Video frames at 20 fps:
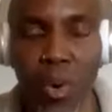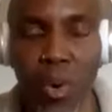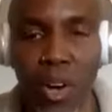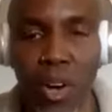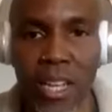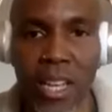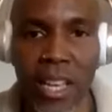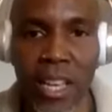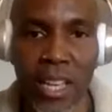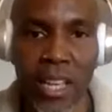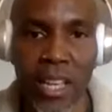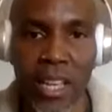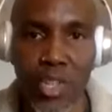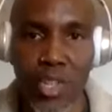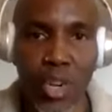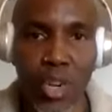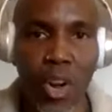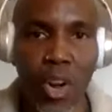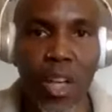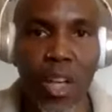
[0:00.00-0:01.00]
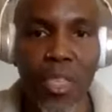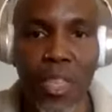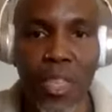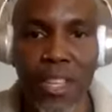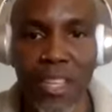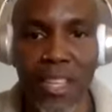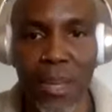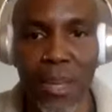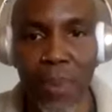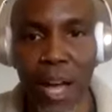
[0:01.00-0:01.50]
want, is your
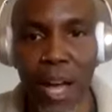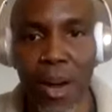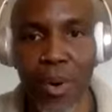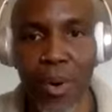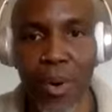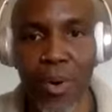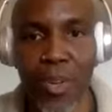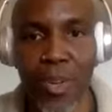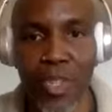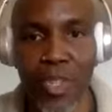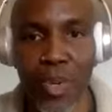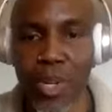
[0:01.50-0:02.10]
authentic power.